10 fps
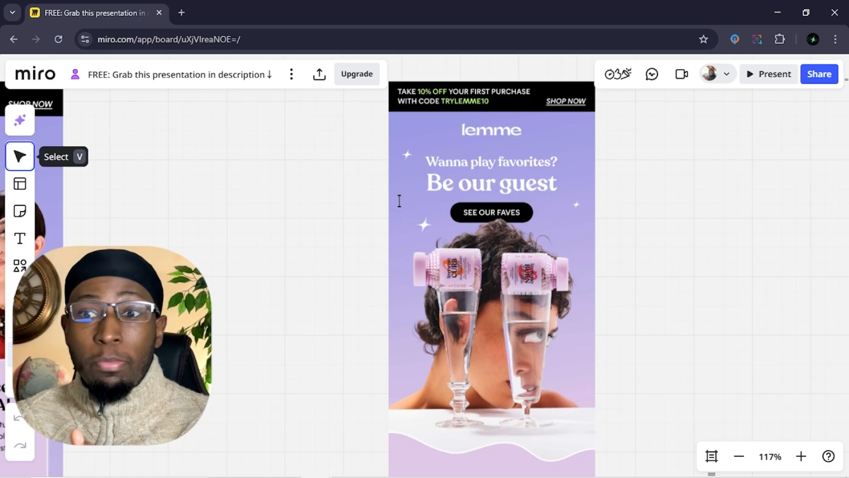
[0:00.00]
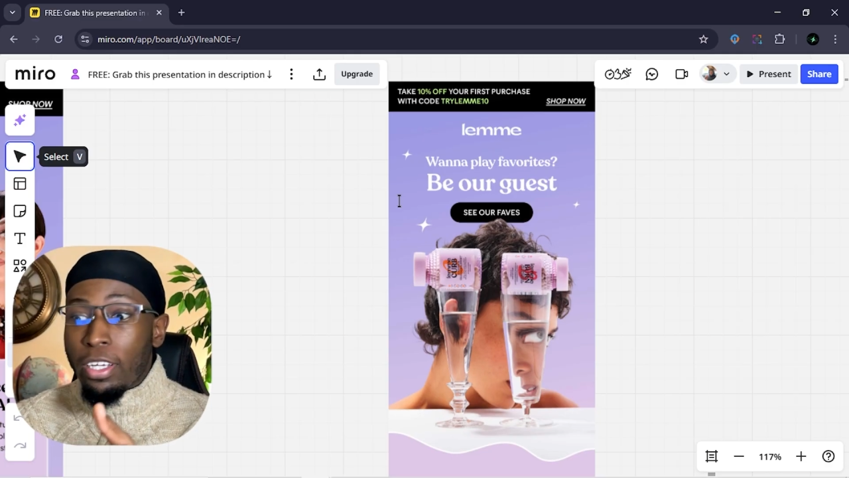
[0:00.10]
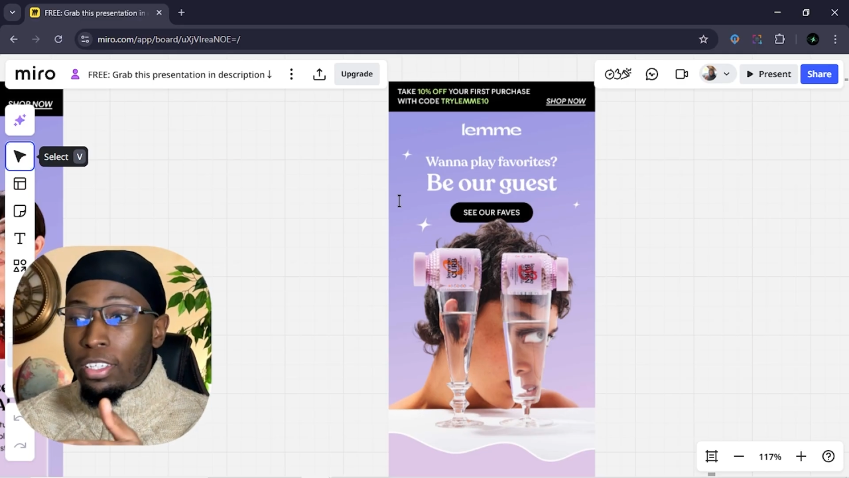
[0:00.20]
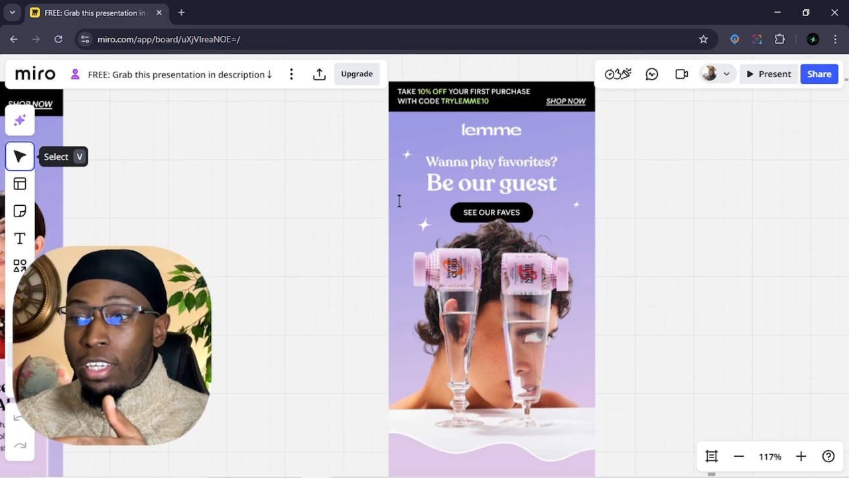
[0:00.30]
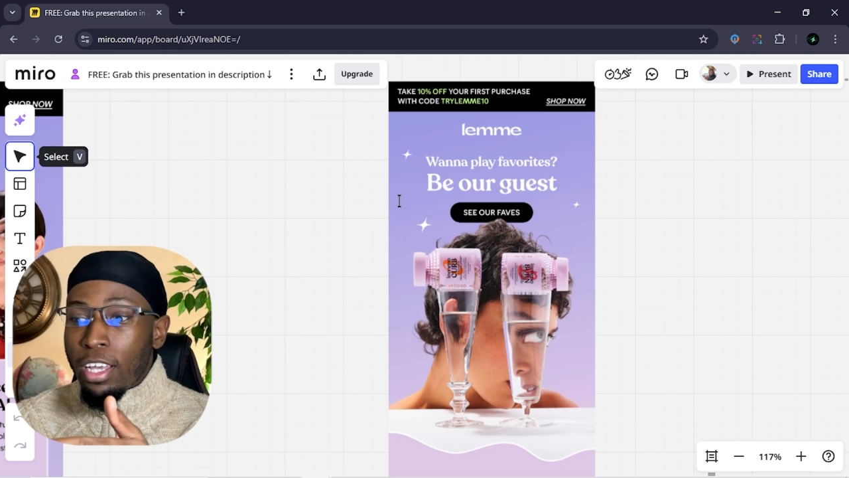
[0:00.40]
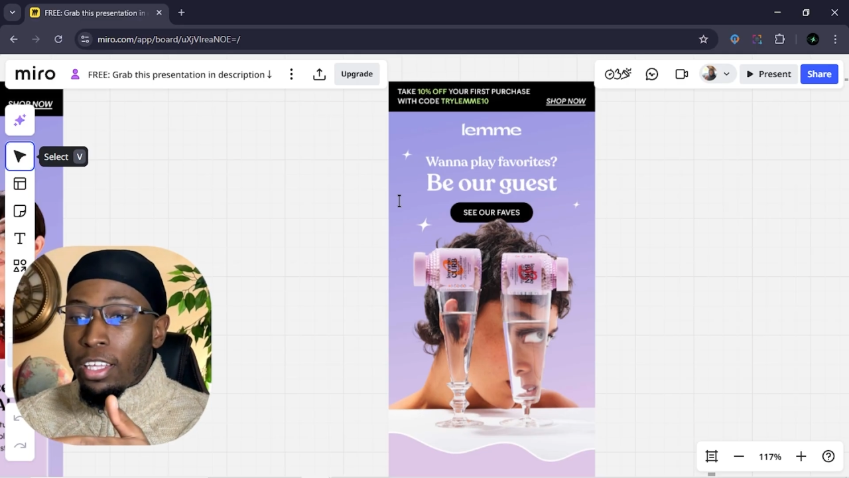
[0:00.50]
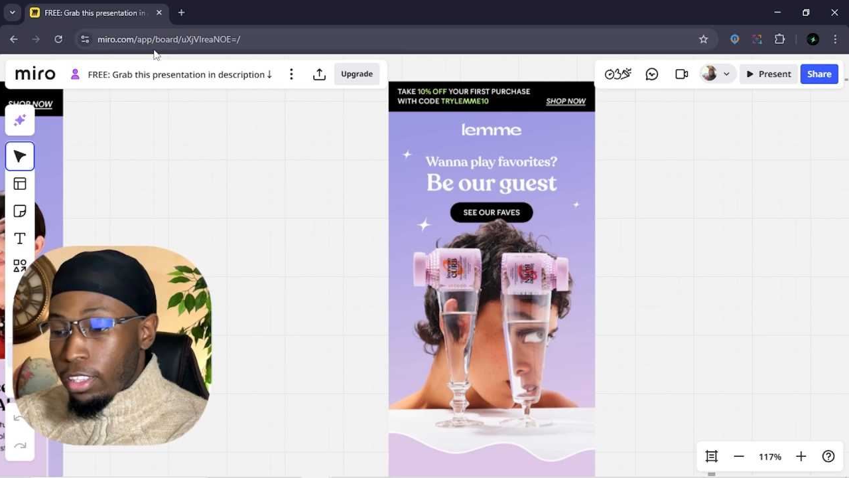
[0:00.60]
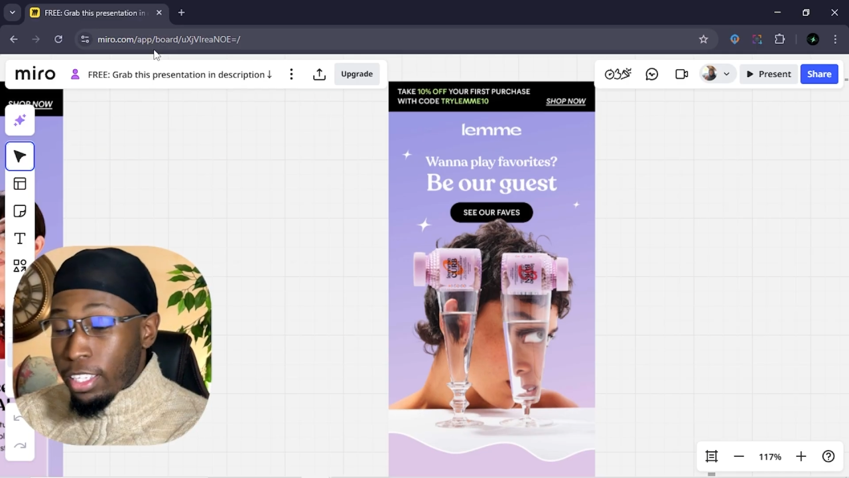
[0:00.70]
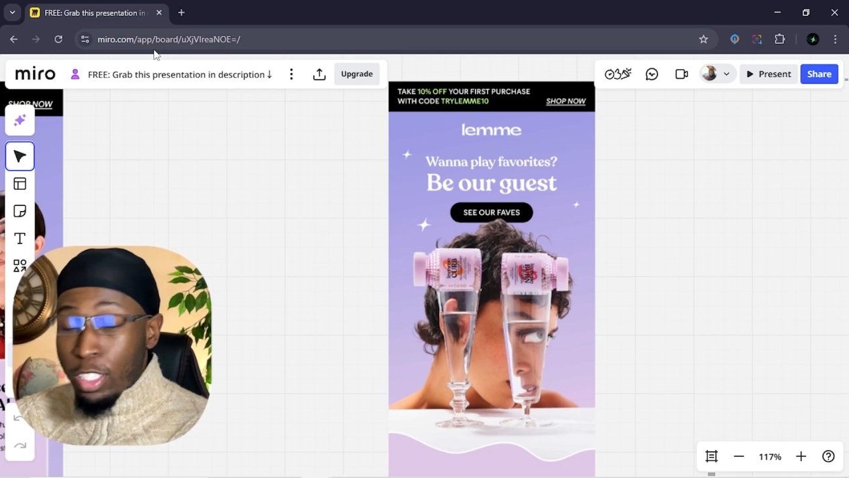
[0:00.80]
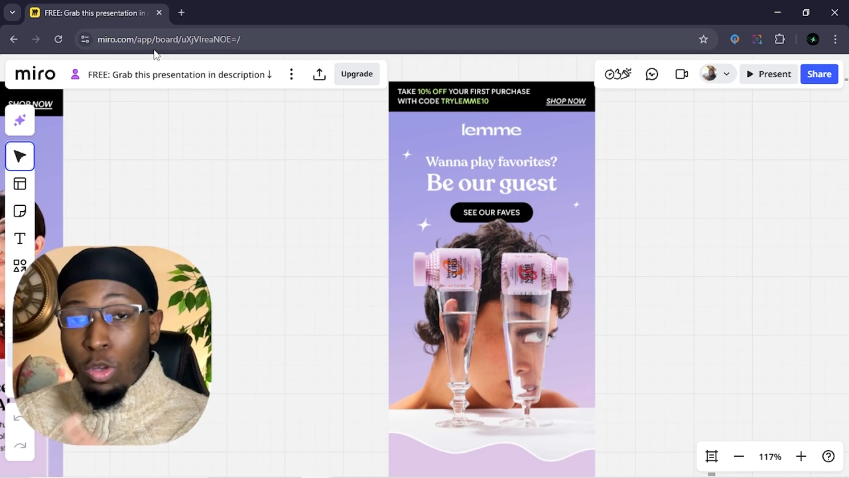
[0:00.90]
because
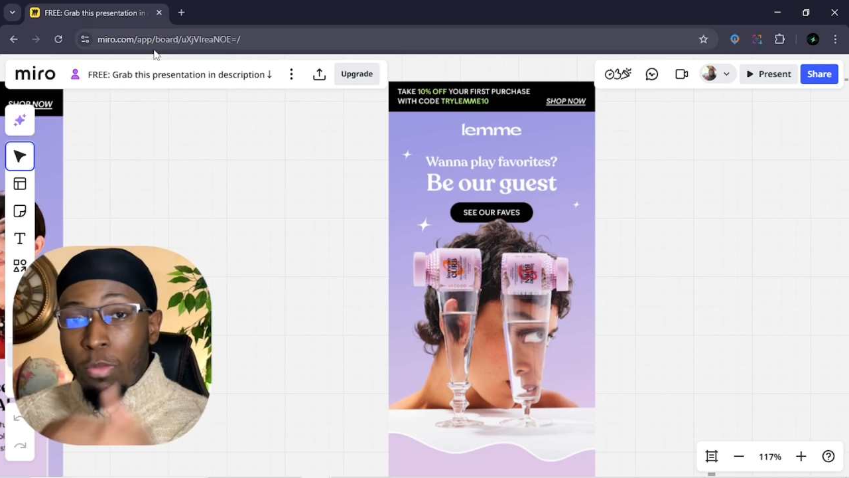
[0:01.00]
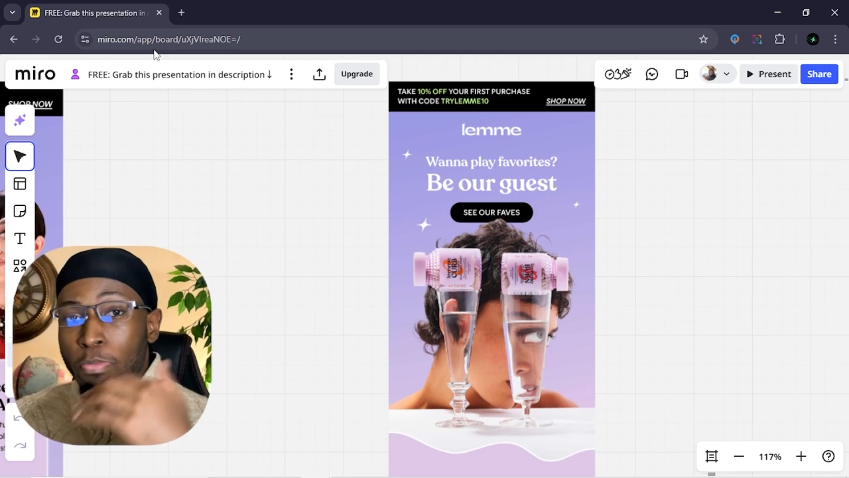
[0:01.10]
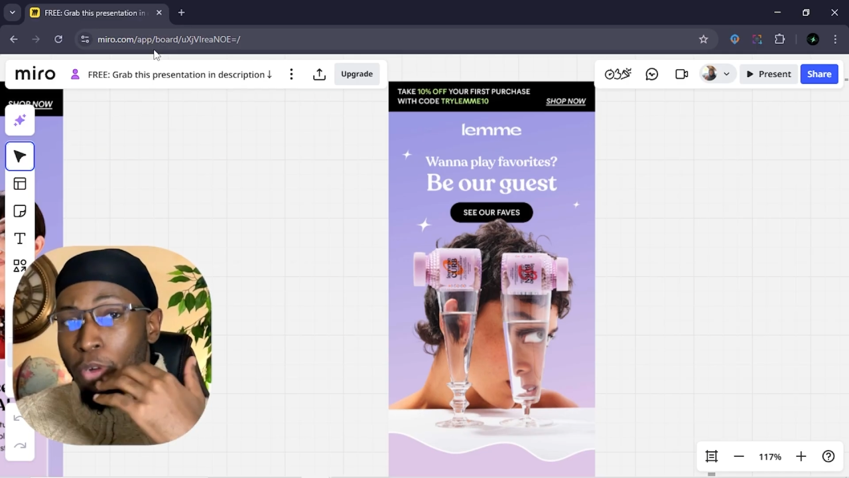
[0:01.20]
this is what